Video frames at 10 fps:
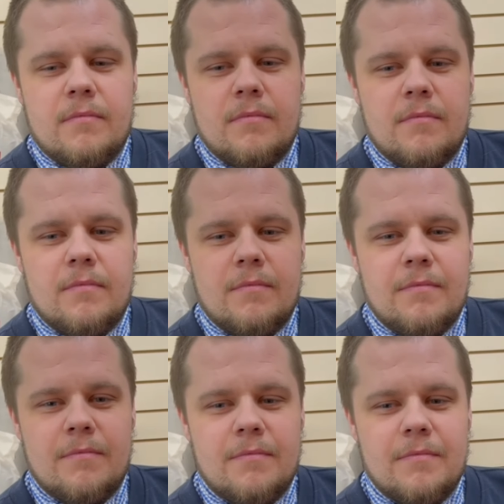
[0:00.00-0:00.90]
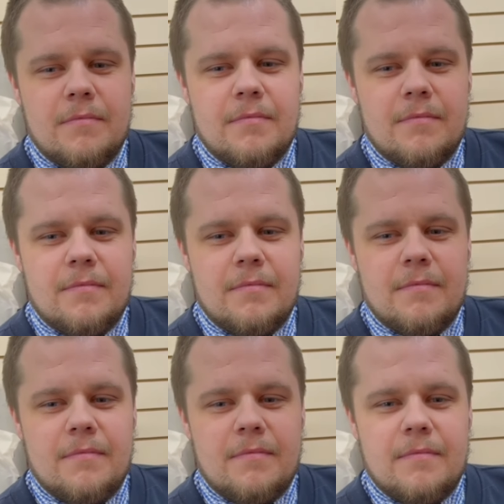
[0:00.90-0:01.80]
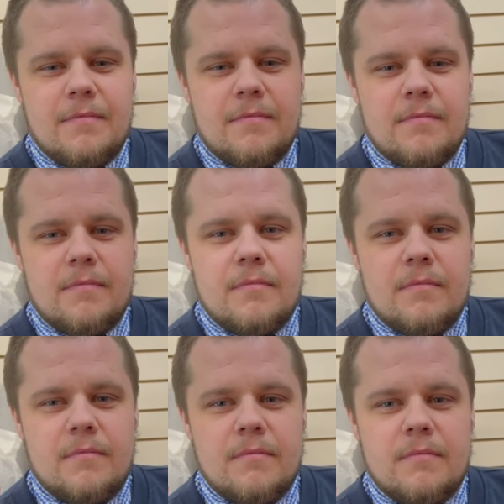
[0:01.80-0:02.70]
(silence)